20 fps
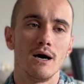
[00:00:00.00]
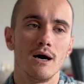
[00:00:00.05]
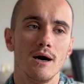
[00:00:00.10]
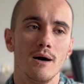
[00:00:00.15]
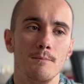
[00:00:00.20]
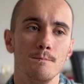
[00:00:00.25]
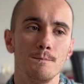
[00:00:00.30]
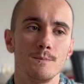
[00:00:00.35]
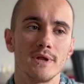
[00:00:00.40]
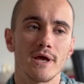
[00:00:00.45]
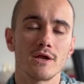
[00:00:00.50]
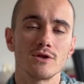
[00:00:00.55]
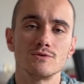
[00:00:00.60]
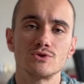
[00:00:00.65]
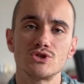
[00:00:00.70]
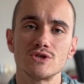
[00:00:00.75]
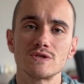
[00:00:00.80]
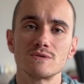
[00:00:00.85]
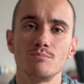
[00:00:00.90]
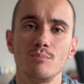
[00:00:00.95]
Um, like
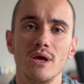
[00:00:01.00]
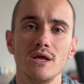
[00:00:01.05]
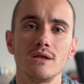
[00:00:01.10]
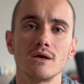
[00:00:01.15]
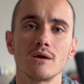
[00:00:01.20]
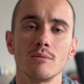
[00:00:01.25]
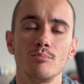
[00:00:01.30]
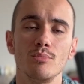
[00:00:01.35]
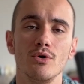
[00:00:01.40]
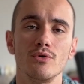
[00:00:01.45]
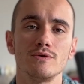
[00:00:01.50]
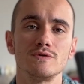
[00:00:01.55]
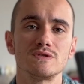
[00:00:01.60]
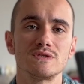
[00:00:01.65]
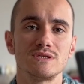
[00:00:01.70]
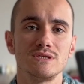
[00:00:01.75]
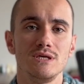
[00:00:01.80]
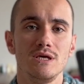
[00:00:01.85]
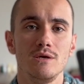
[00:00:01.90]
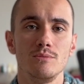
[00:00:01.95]
just make the component
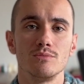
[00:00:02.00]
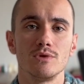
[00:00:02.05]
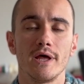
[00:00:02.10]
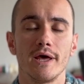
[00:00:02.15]
seem